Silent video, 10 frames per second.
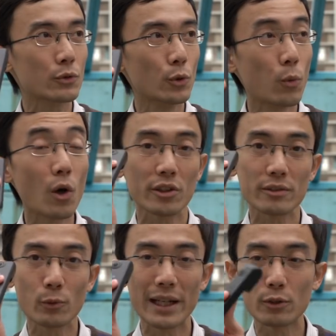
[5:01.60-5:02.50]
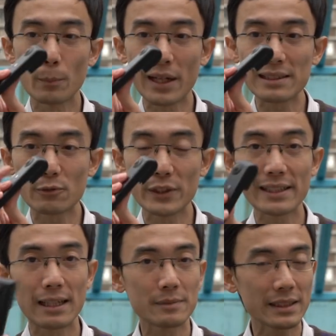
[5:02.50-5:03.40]
you want when you press 3
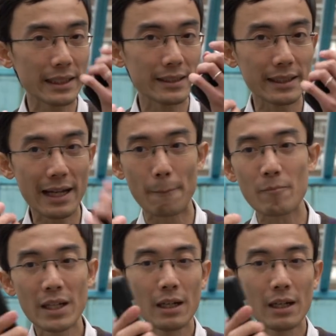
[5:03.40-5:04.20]
times in the app.